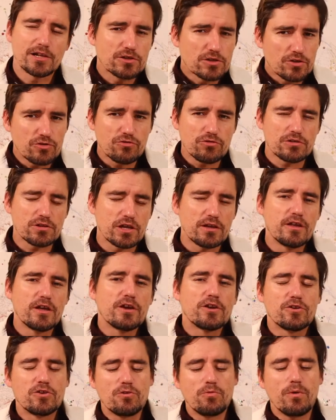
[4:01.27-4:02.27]
Literally,
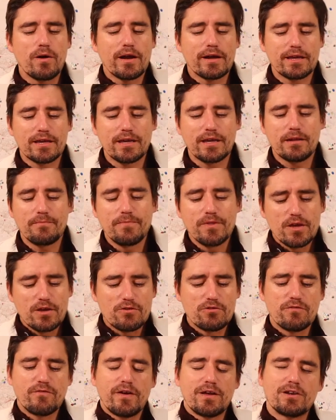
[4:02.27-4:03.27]
you walk in,
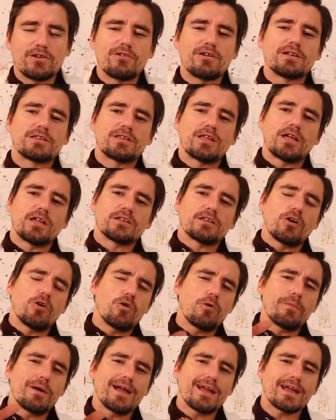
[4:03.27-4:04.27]
your veterinarian says,
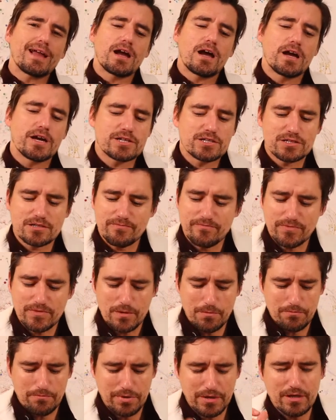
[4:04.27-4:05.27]
oh my gosh,
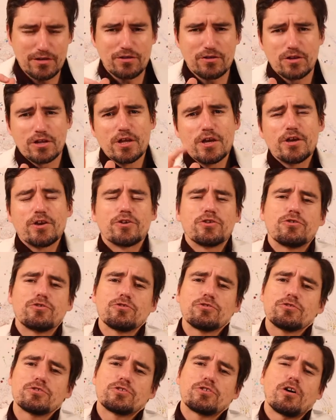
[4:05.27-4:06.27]
Bill,
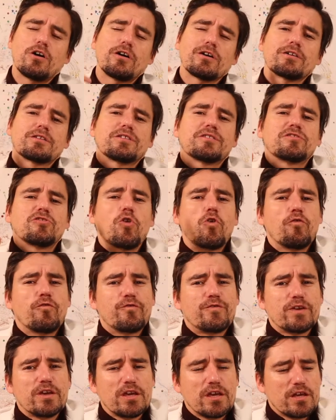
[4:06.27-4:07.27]
your dog
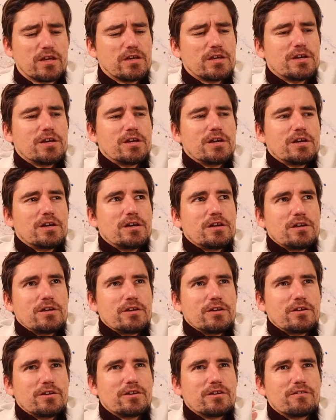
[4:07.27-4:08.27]
Sophie,
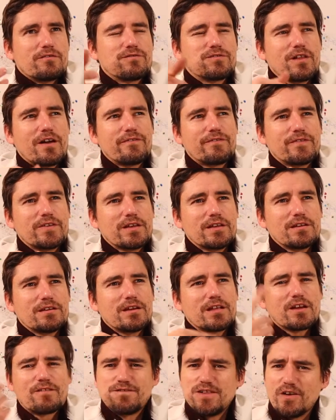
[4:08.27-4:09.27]
Fluffy,
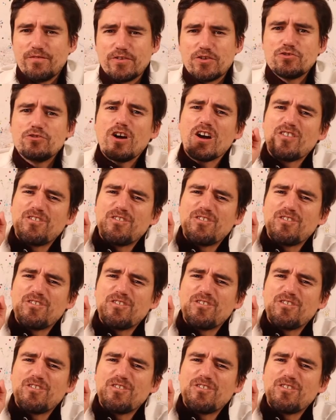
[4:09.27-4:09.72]
we think she